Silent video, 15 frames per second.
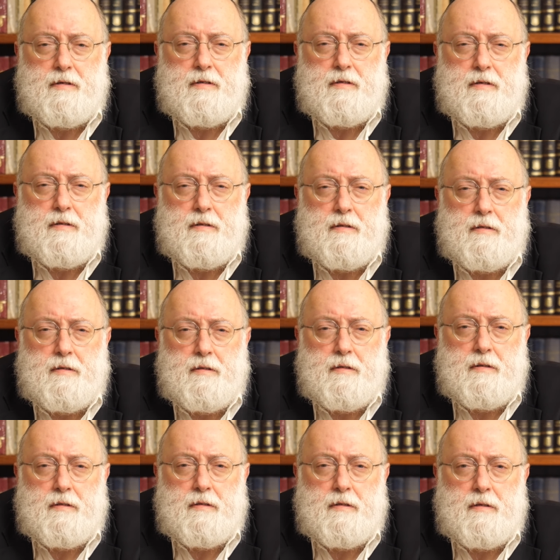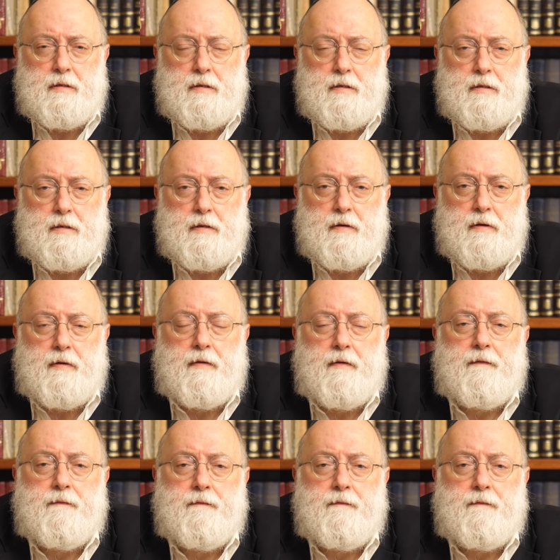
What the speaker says: No one is speaking in this clip.